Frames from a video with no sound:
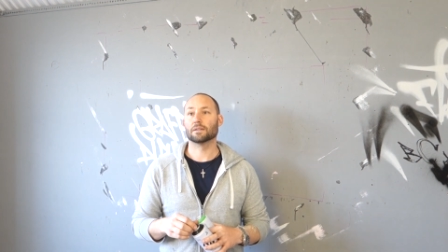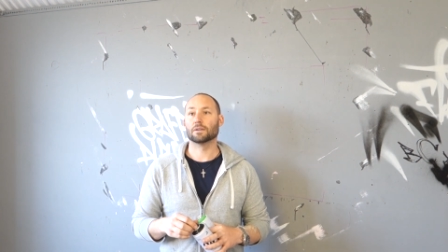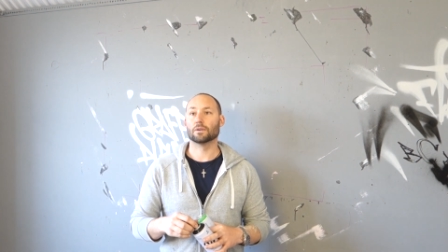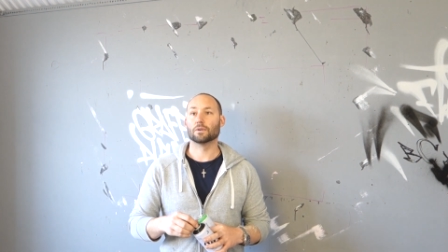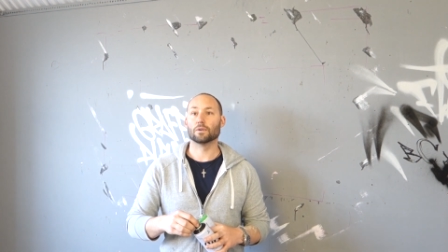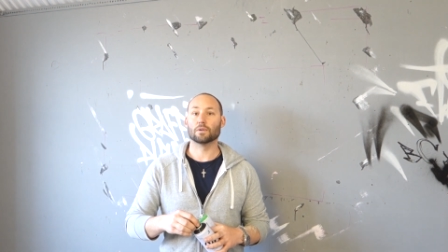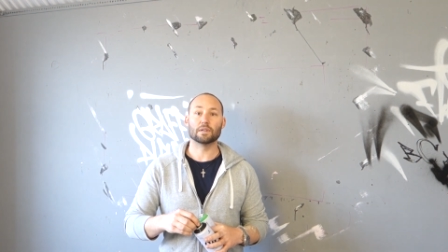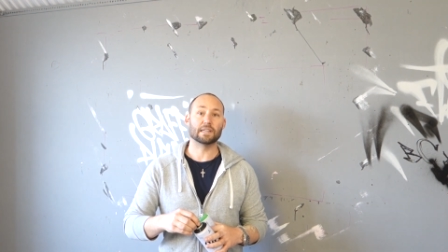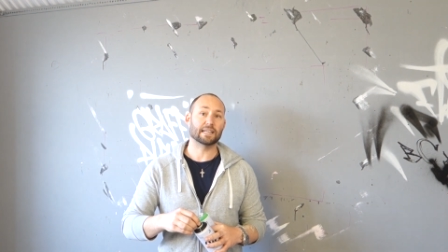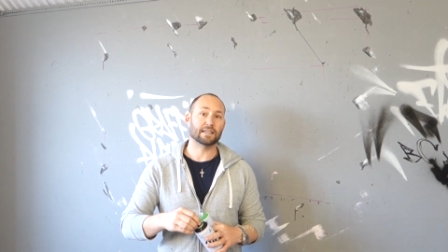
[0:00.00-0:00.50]

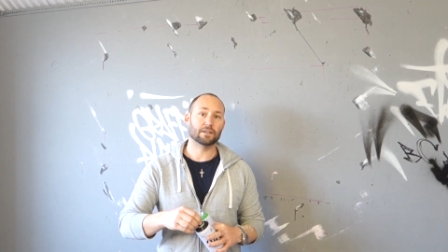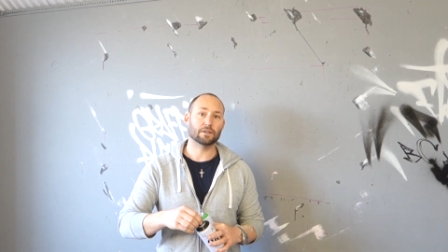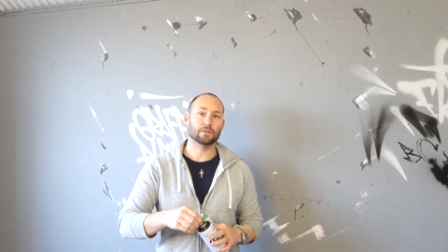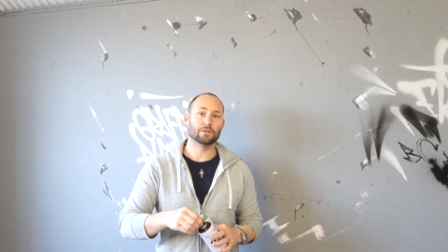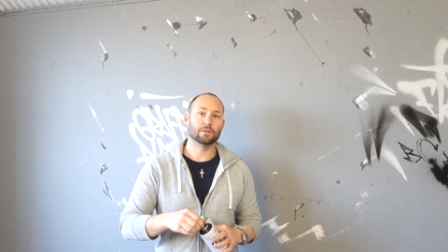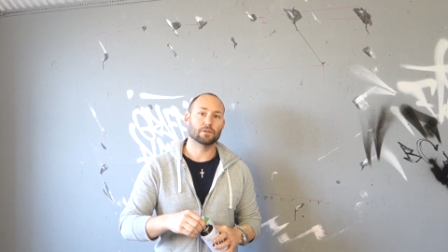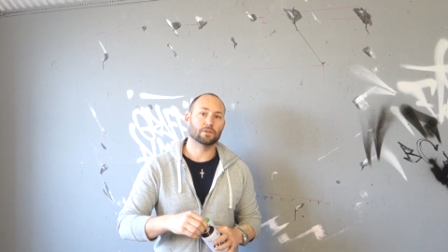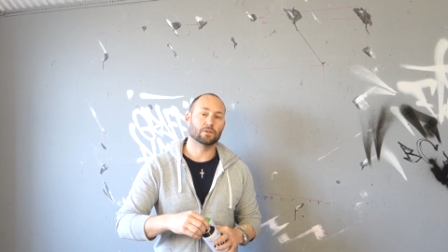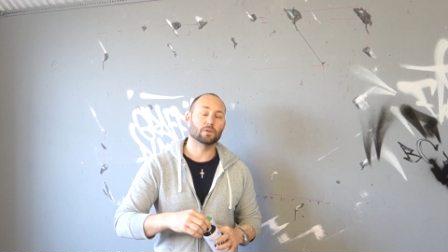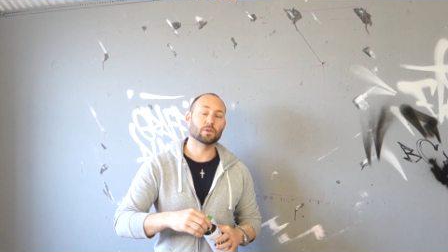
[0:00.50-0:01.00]
or
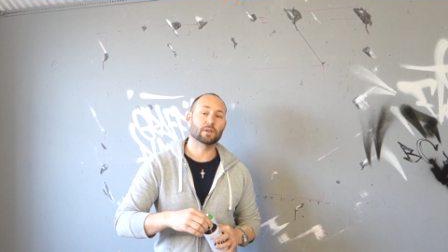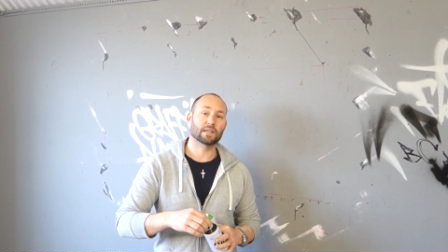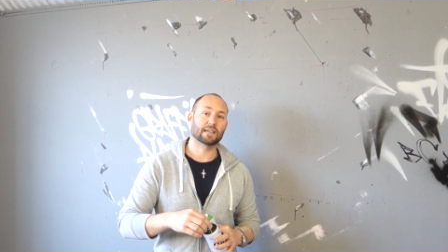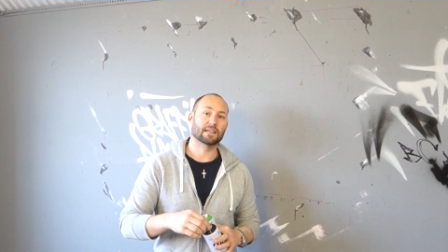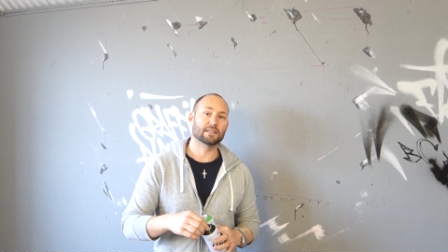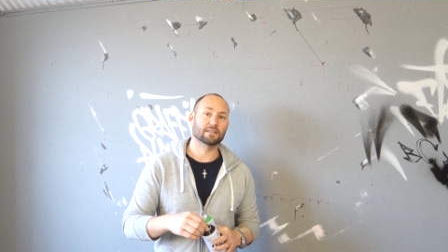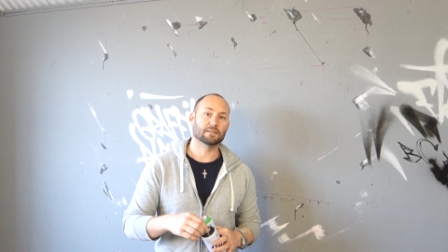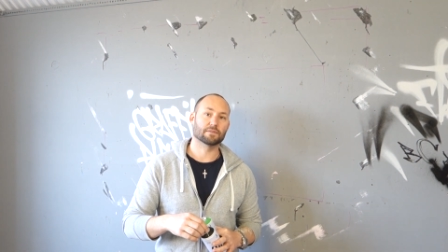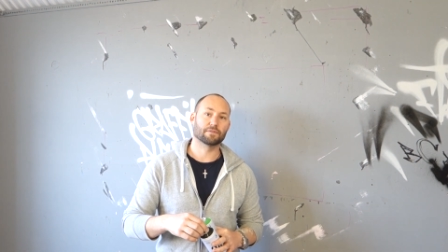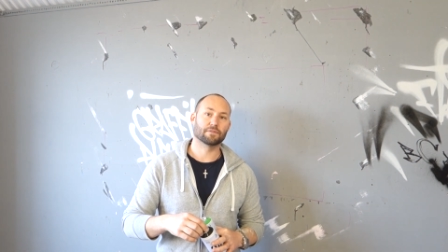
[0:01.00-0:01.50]
Lego or that
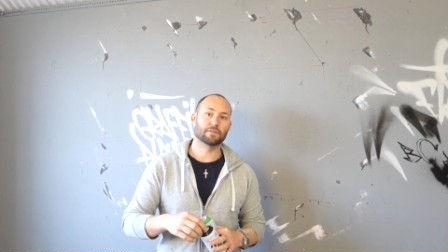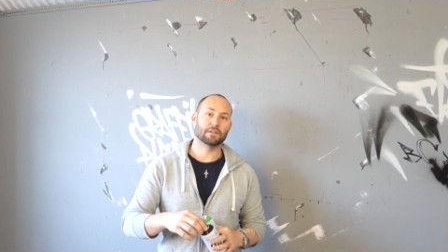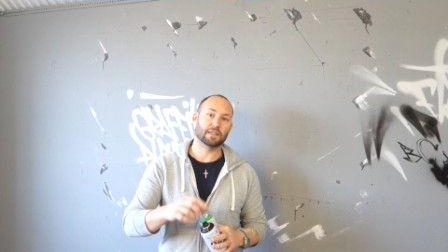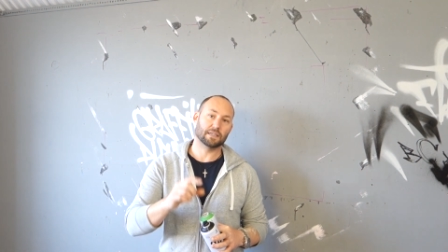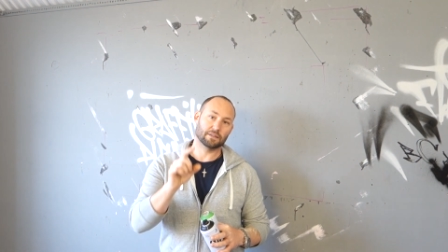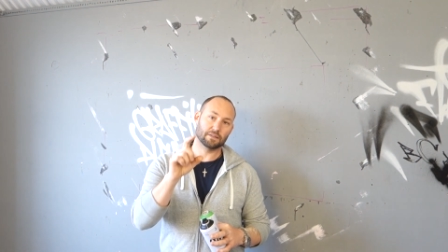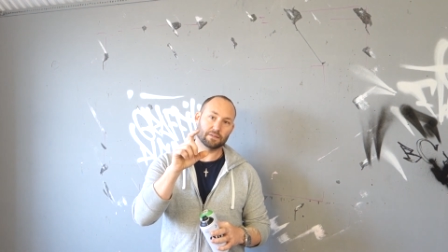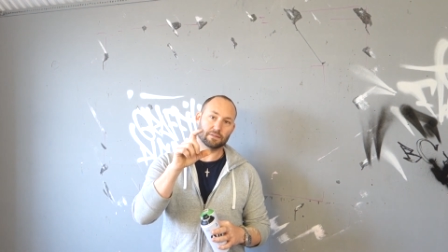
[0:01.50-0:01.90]
kind of, like